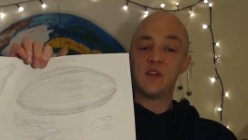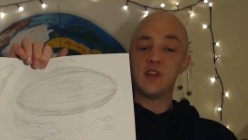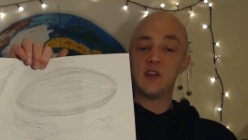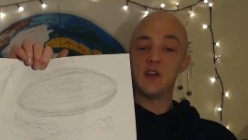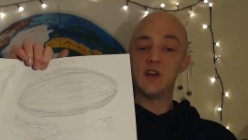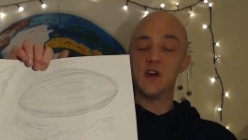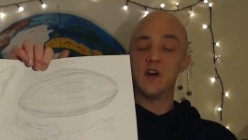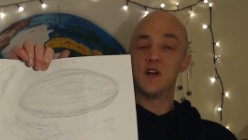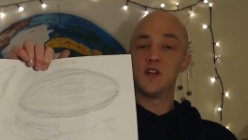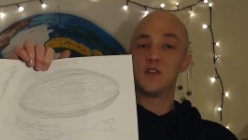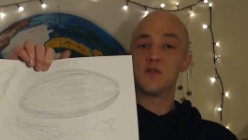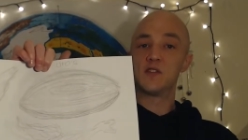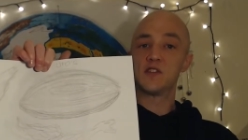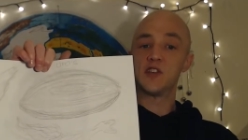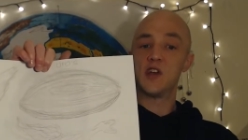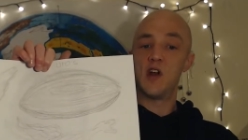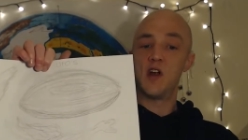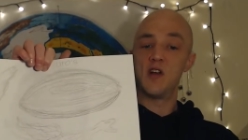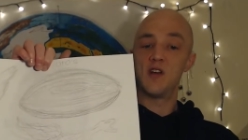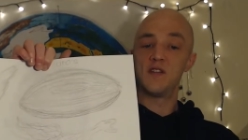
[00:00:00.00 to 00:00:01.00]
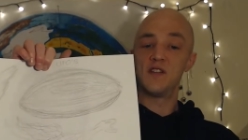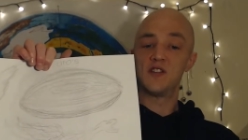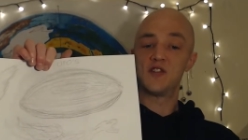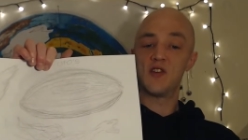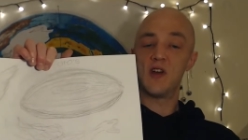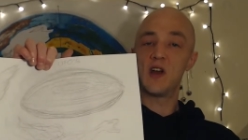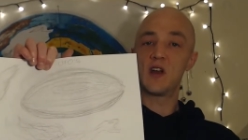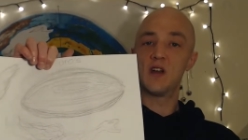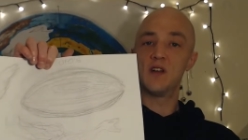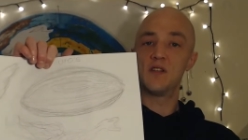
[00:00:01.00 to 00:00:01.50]
you know, the return of the
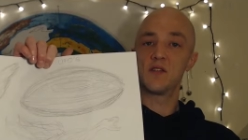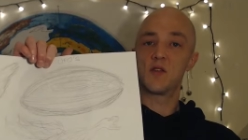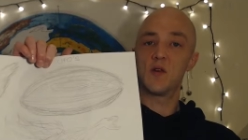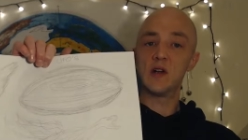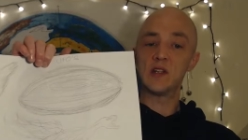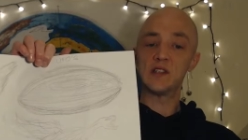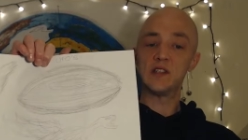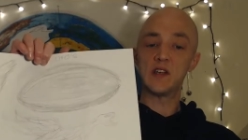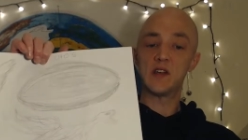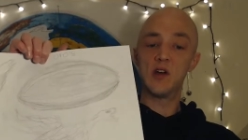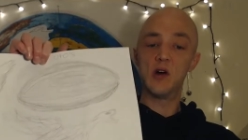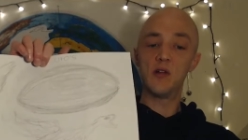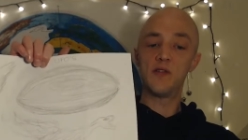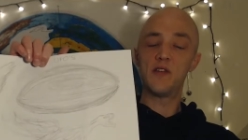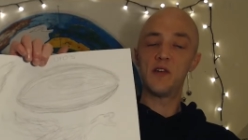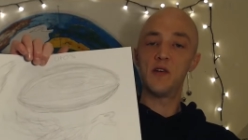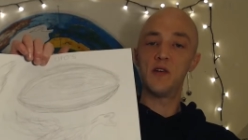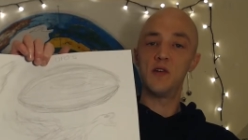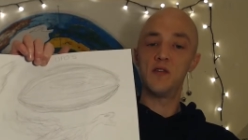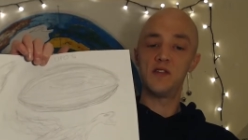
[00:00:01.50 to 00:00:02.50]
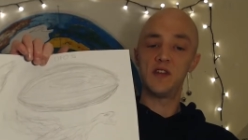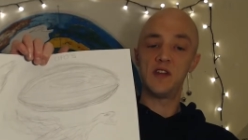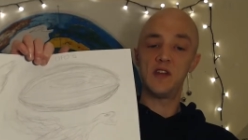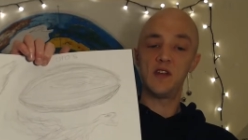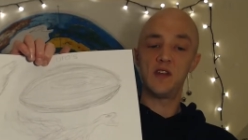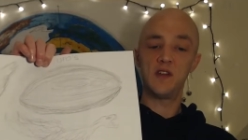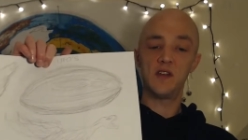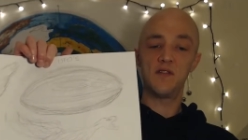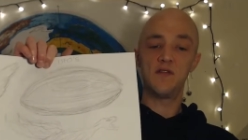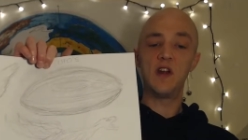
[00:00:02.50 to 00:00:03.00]
dragon, Quetzalcoatl,
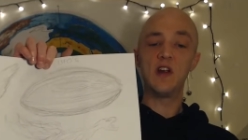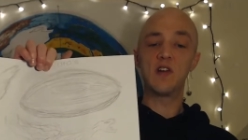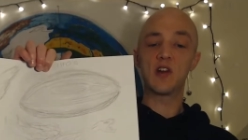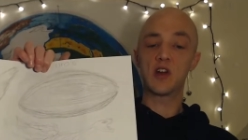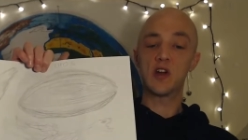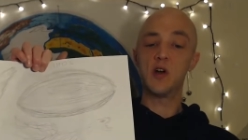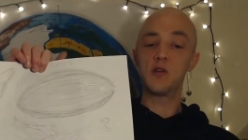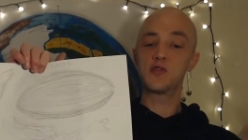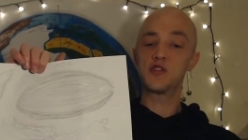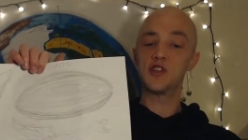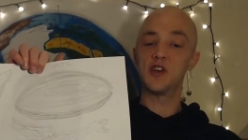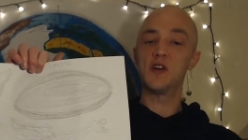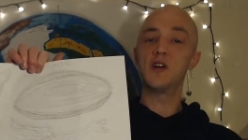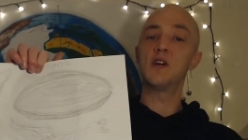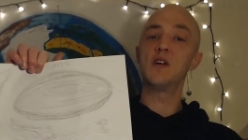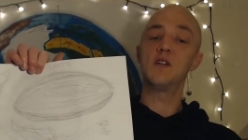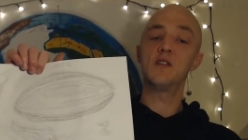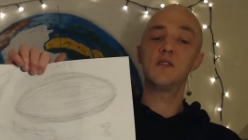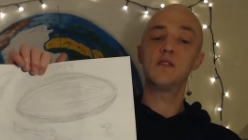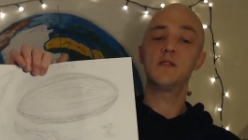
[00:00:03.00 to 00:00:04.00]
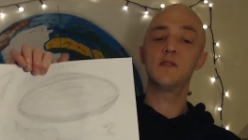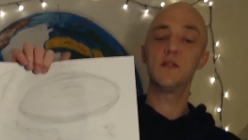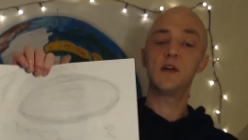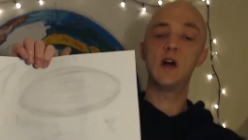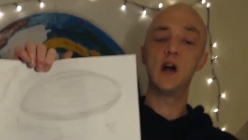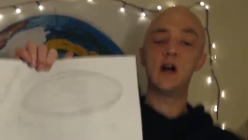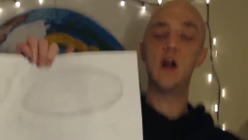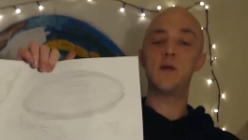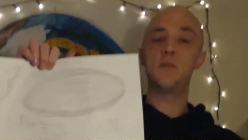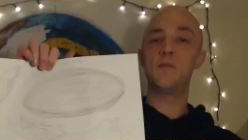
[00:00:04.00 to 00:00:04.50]
the Viracocha,
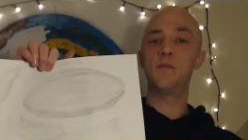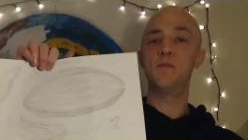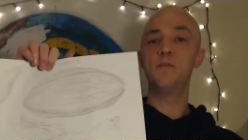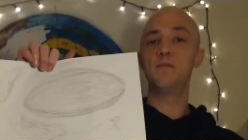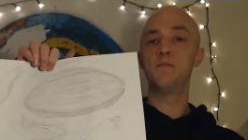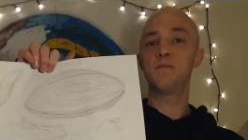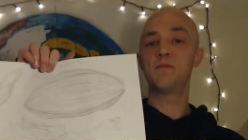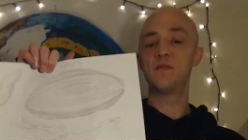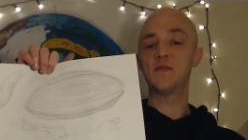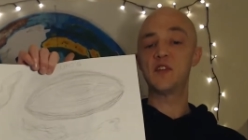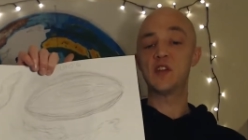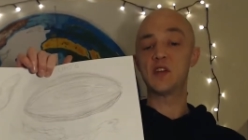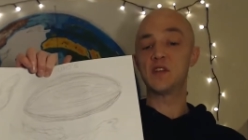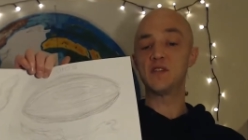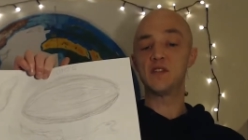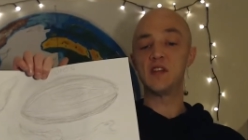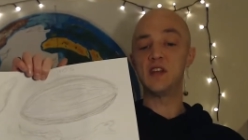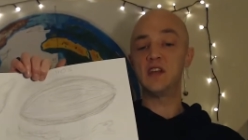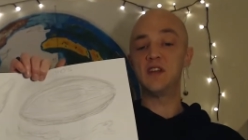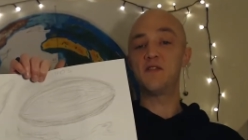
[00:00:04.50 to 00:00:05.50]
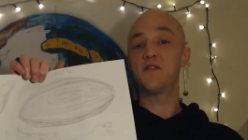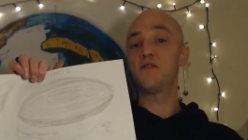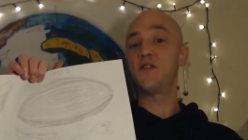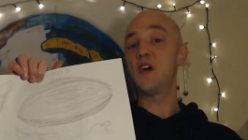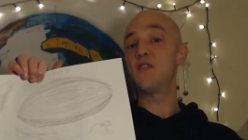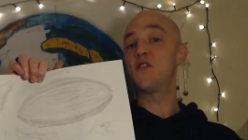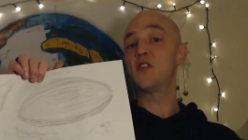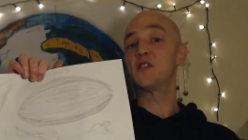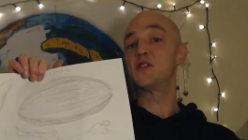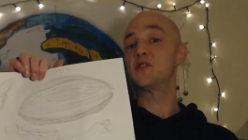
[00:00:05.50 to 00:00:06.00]
the
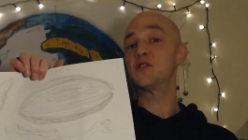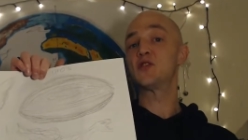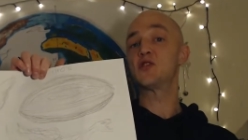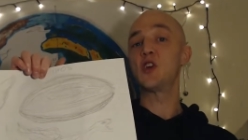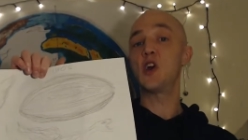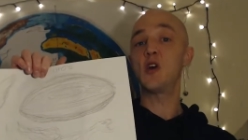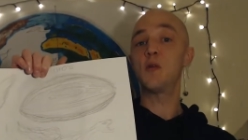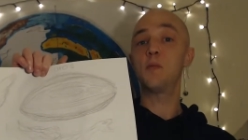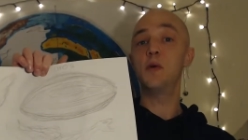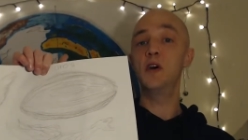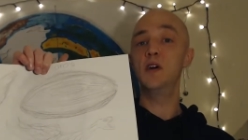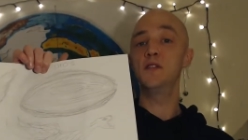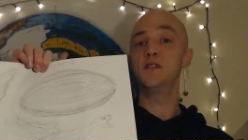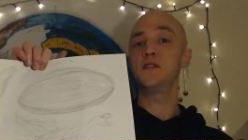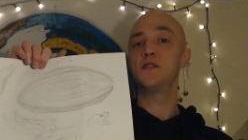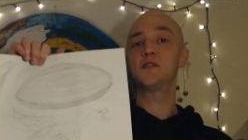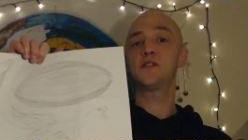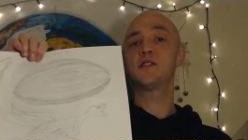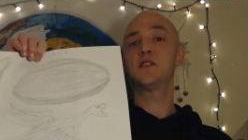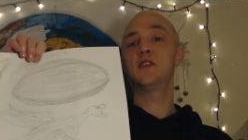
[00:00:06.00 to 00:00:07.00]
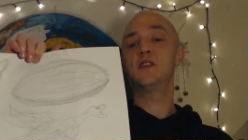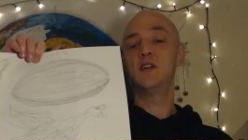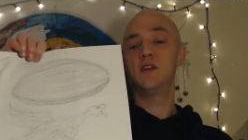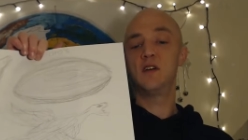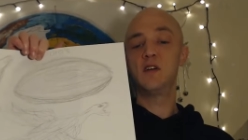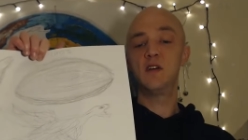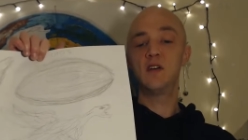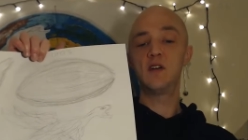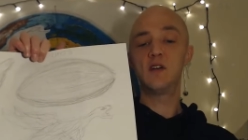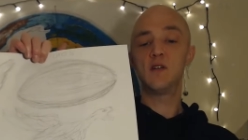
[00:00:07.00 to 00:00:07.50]
feathered serpent.
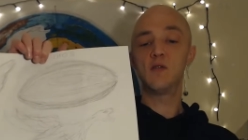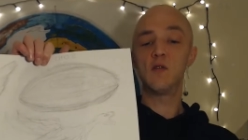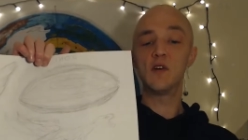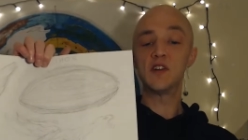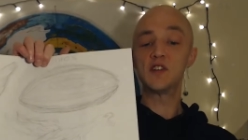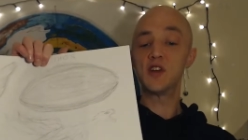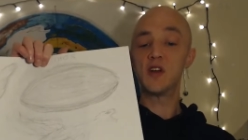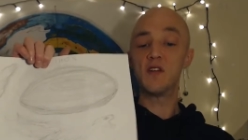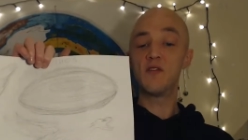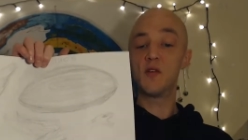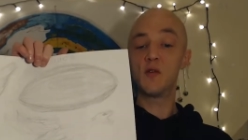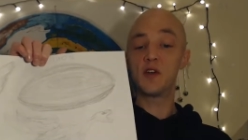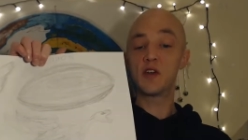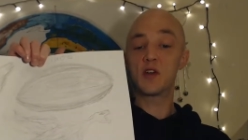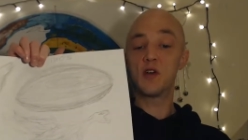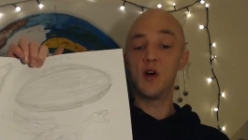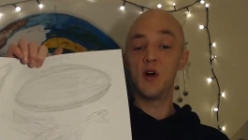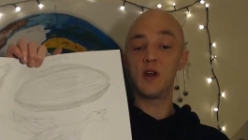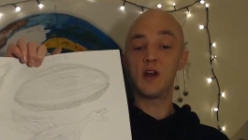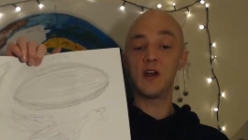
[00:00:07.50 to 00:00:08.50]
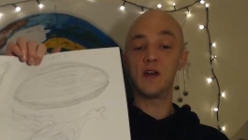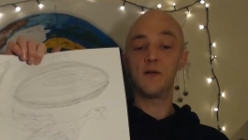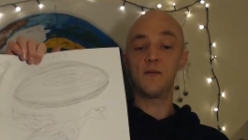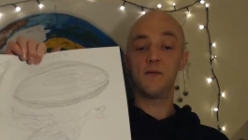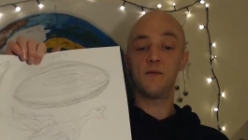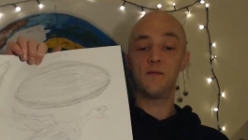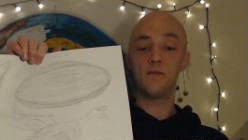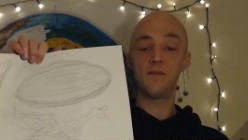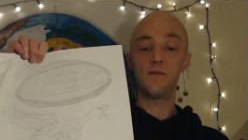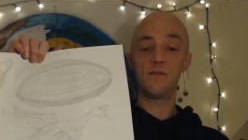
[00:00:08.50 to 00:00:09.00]
What did you ever want to call it?
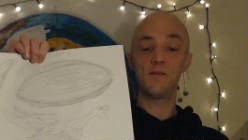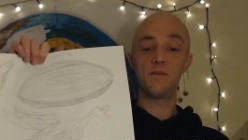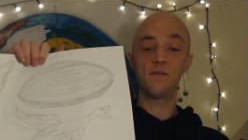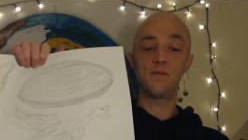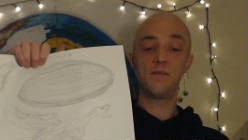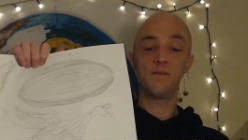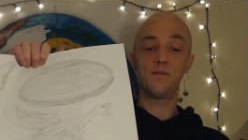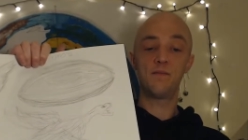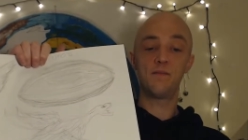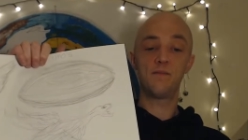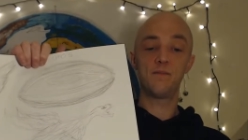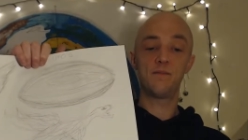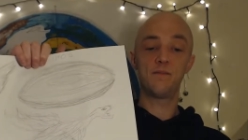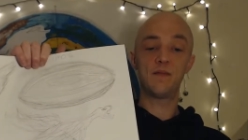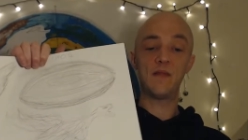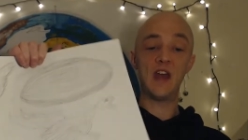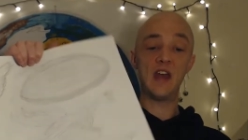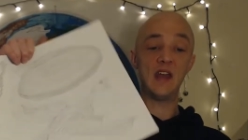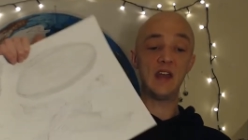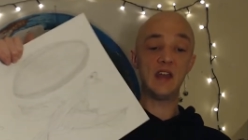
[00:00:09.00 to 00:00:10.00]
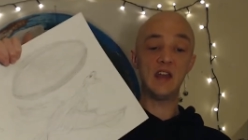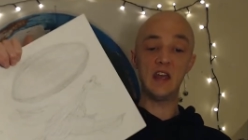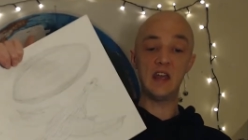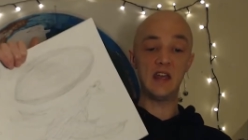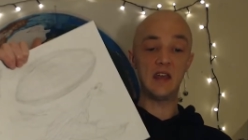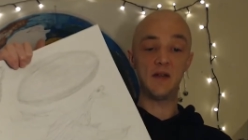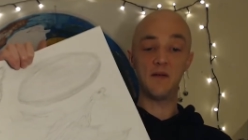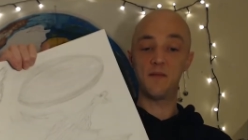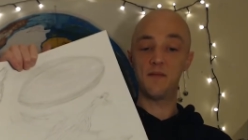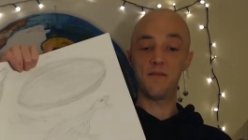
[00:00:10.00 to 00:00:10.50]
Enki.